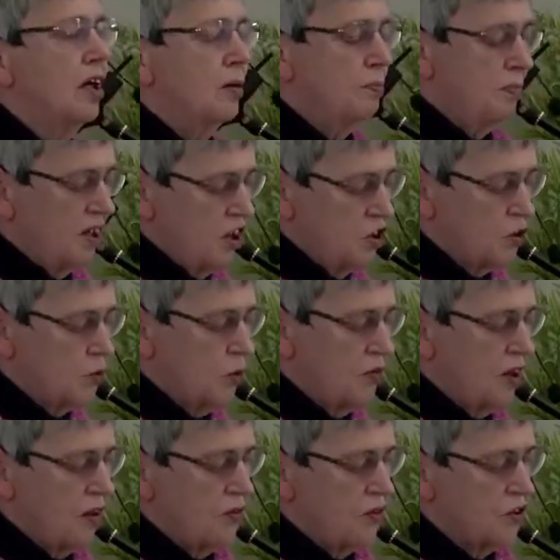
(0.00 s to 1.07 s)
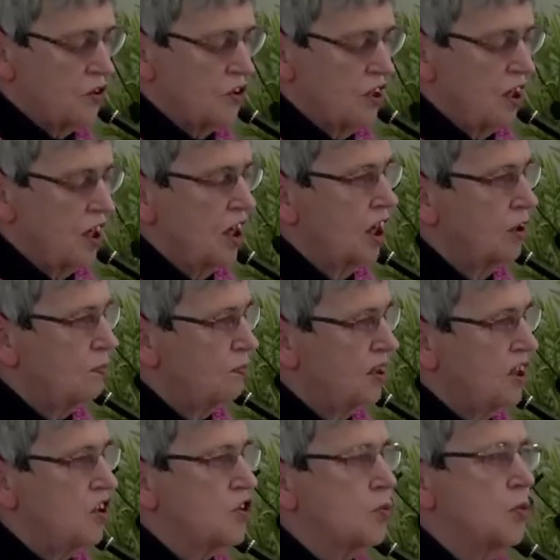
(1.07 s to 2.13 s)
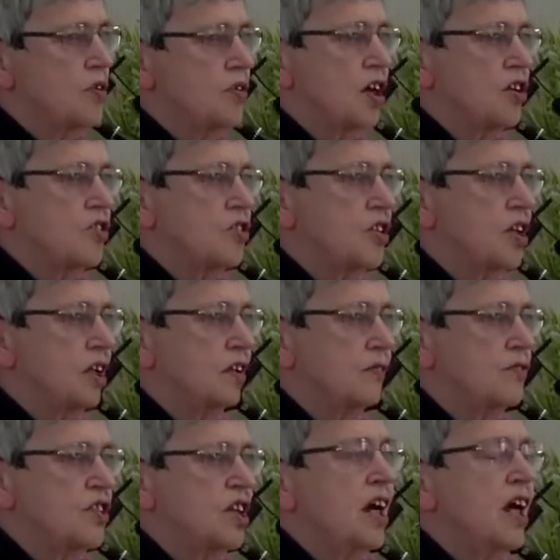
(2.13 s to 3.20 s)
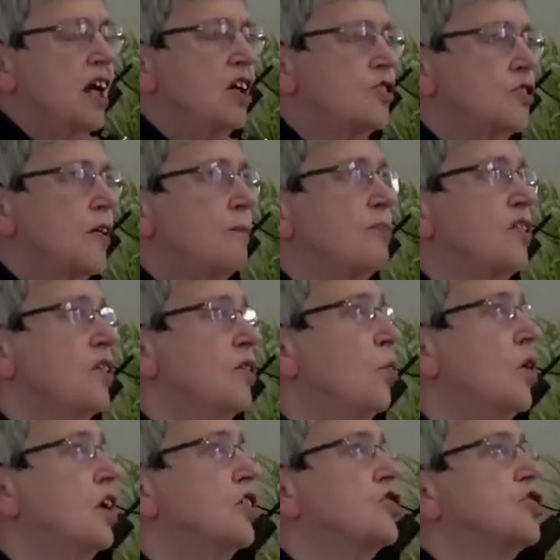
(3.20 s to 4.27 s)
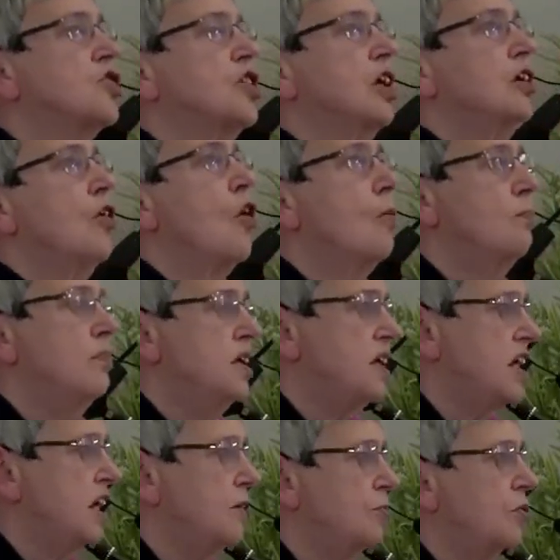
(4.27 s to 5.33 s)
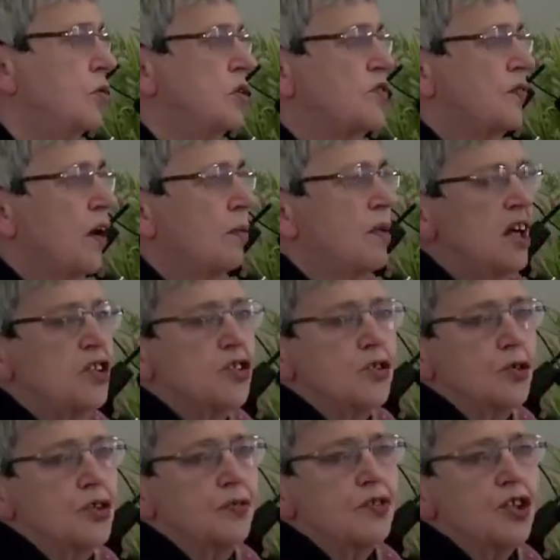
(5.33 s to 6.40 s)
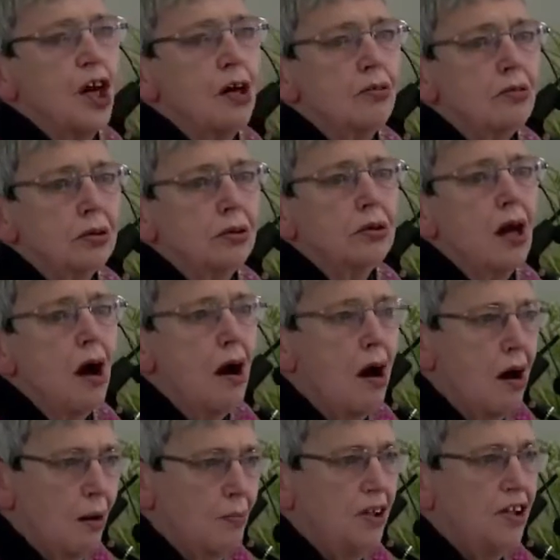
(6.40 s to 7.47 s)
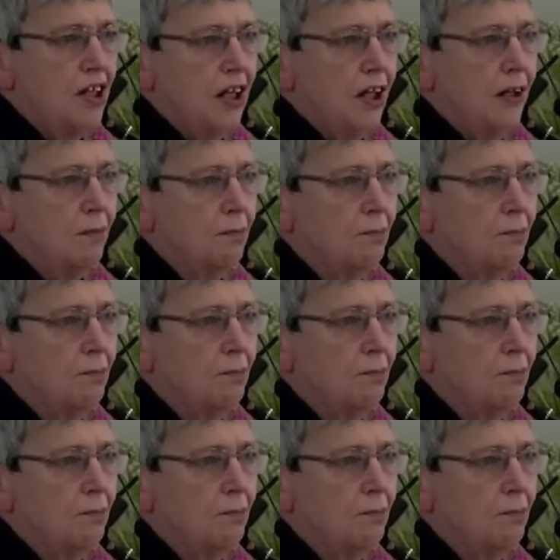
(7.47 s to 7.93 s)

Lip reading: peace with others, and peace with ourselves. It's the word shalom in Hebrew is harmony. It's total harmony.